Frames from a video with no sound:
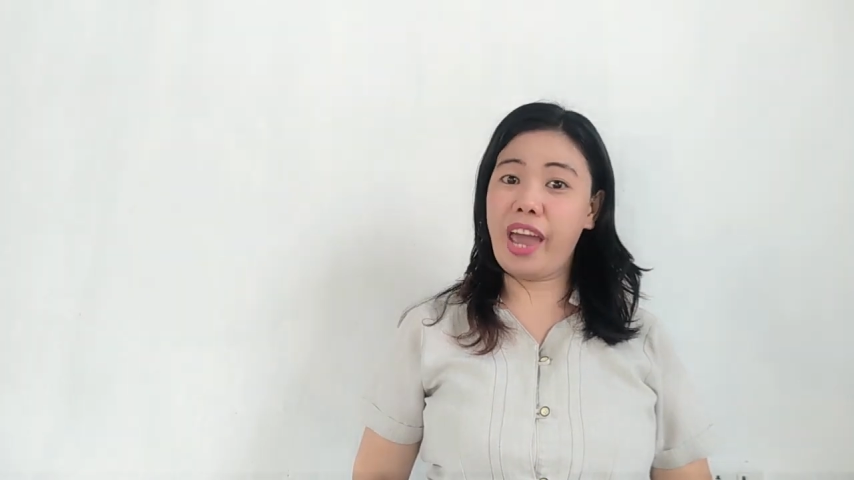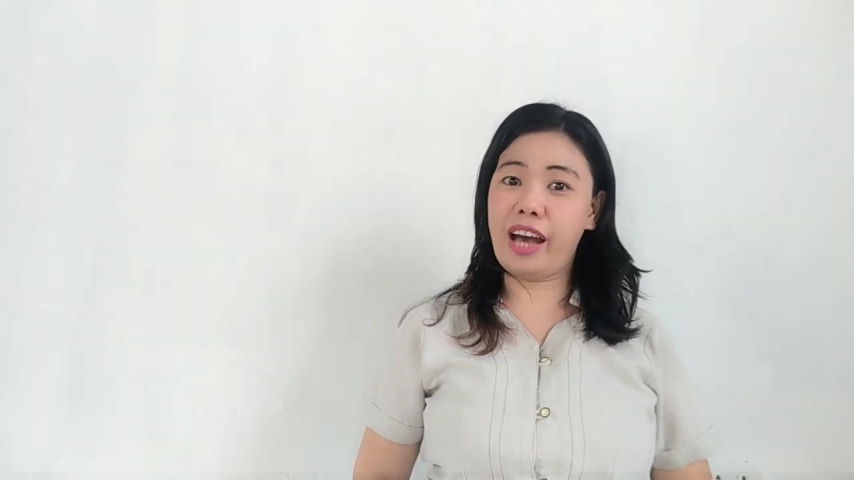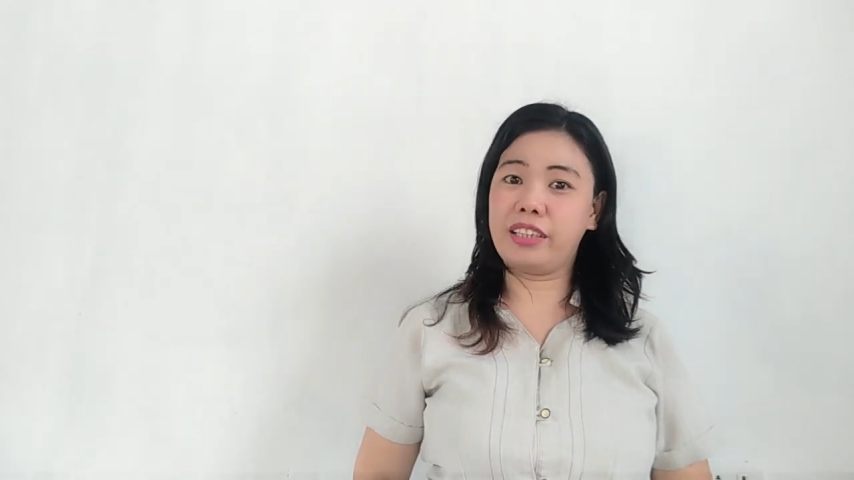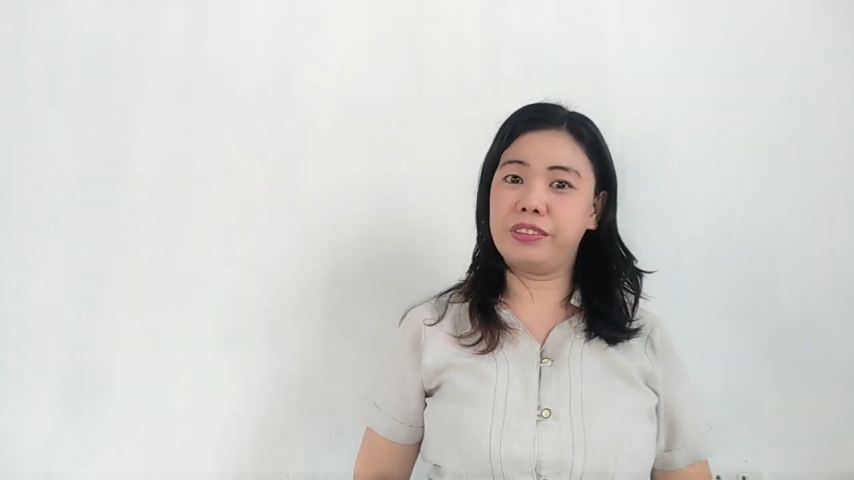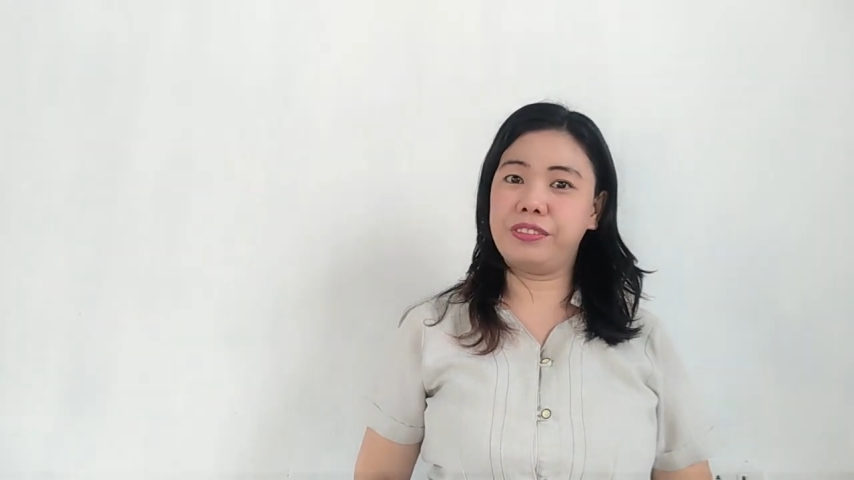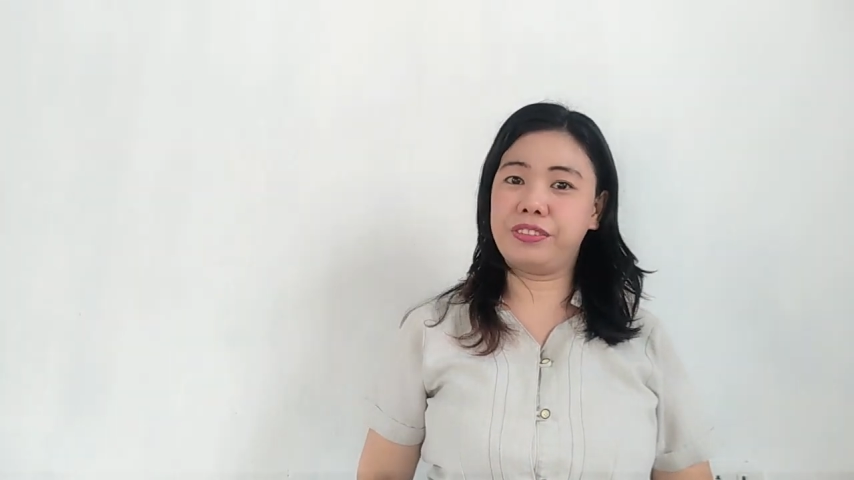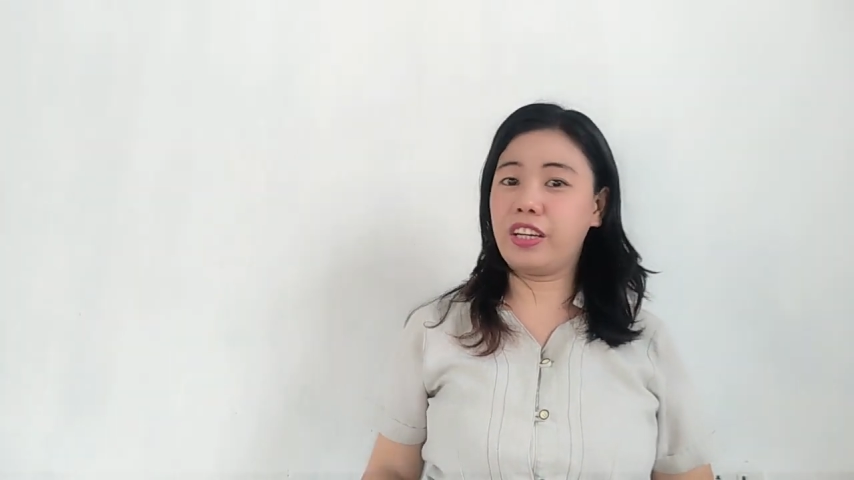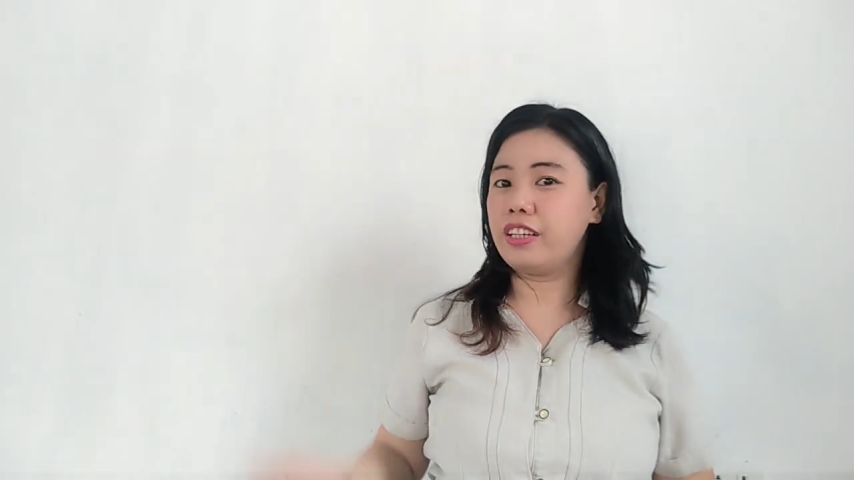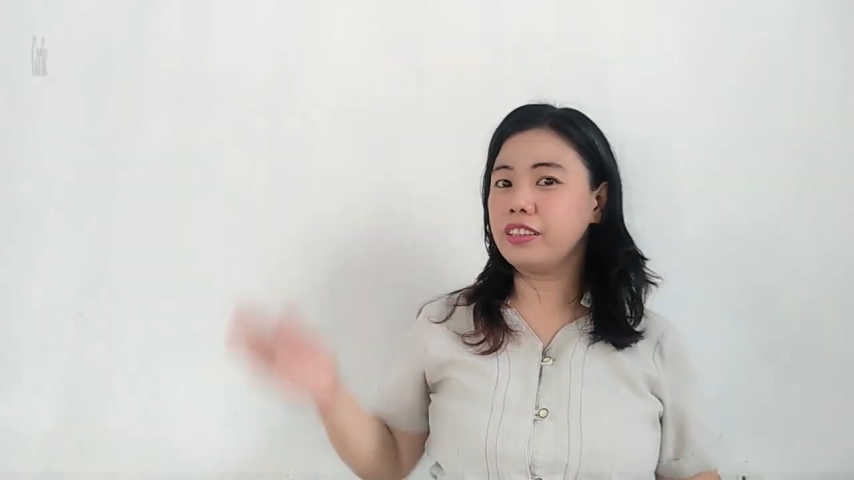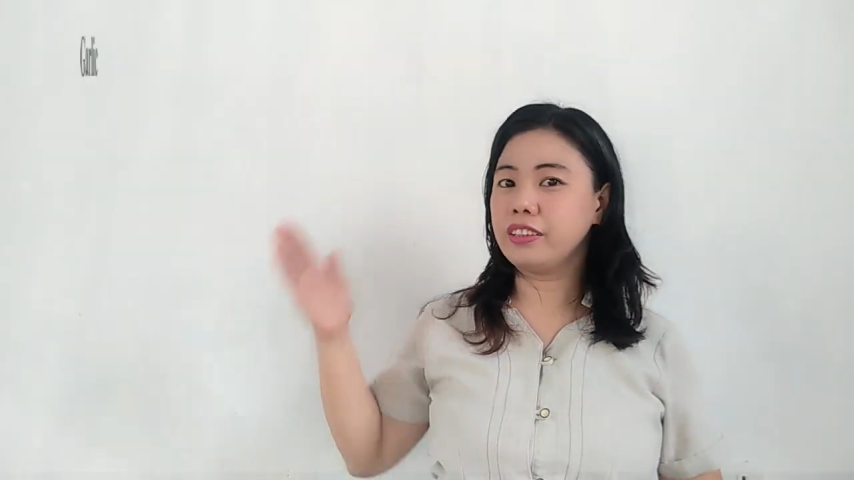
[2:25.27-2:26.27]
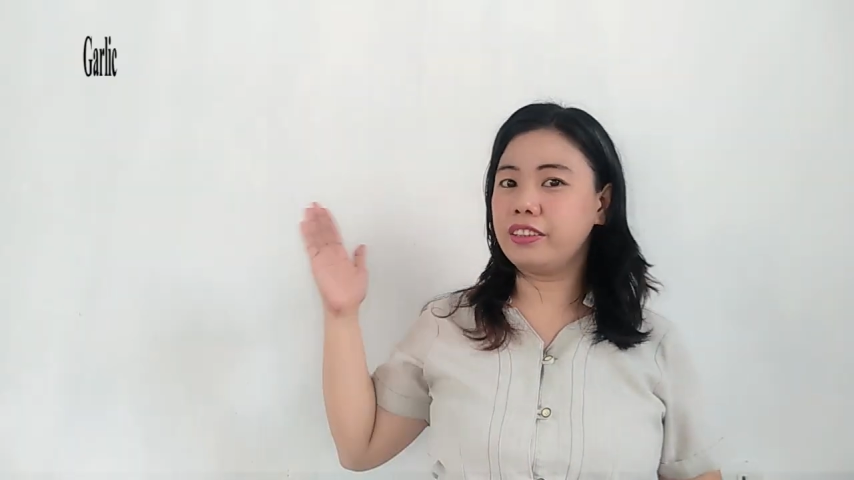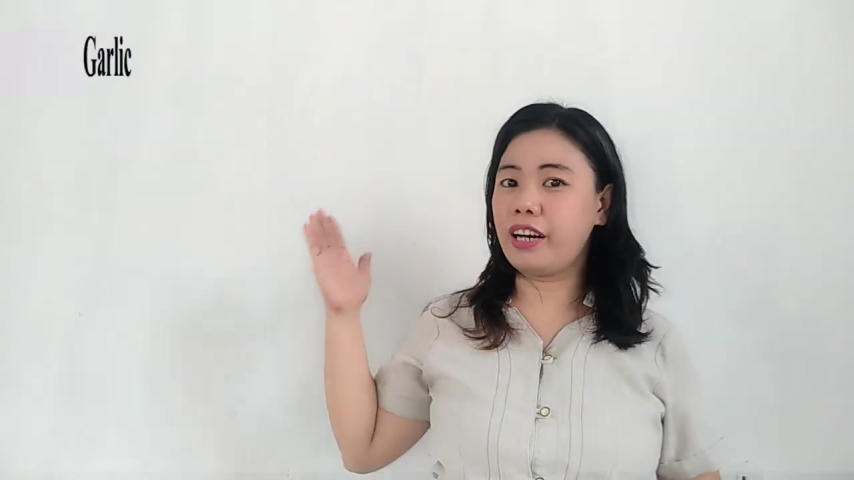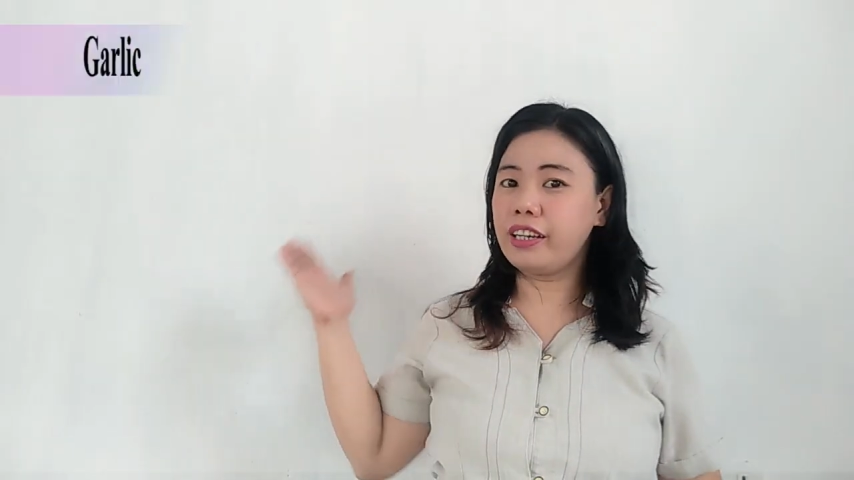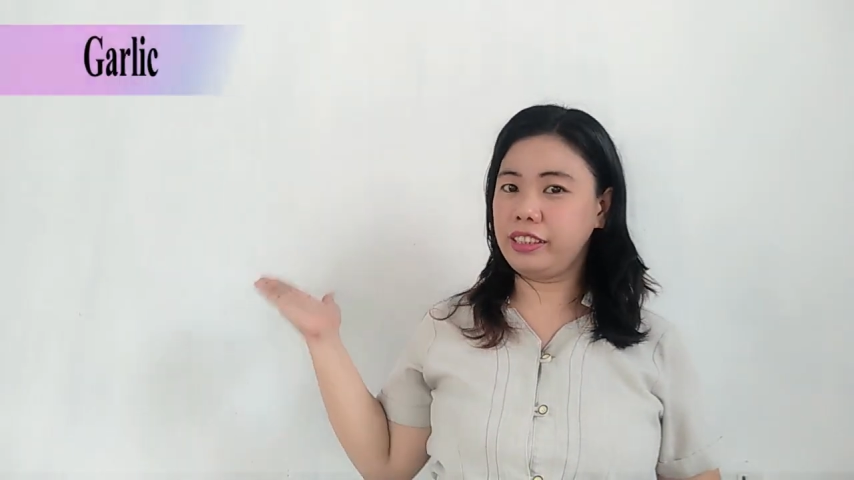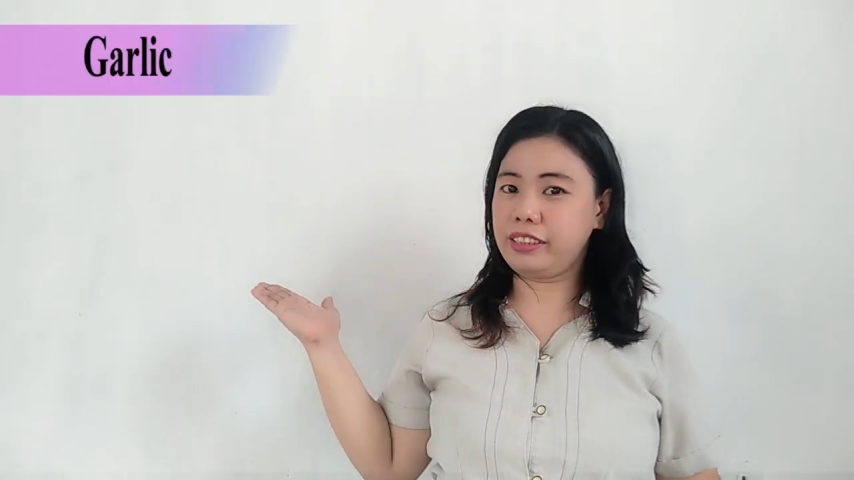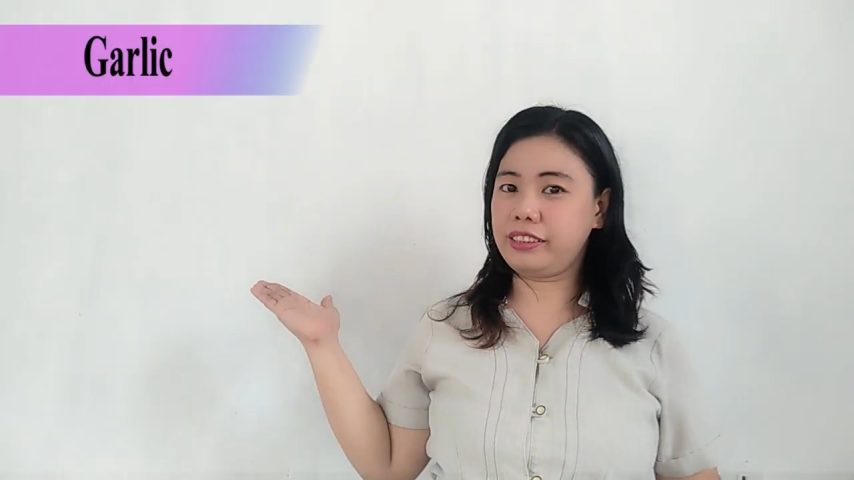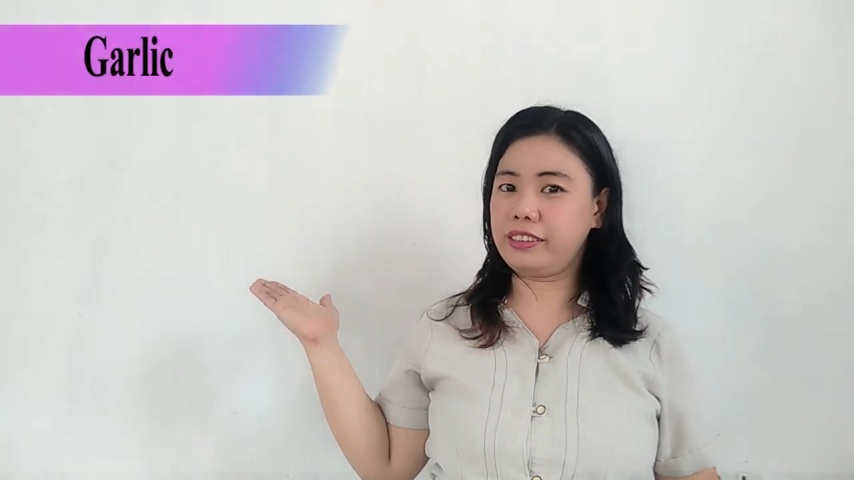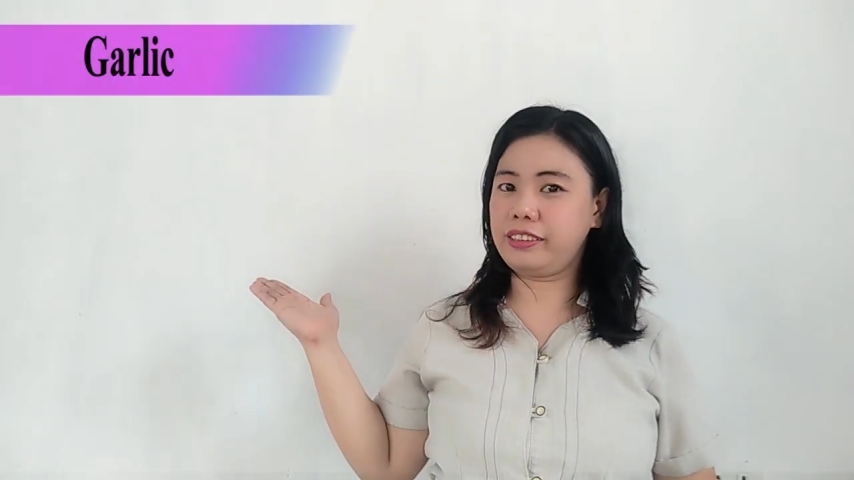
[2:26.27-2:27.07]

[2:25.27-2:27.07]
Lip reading: have garlic.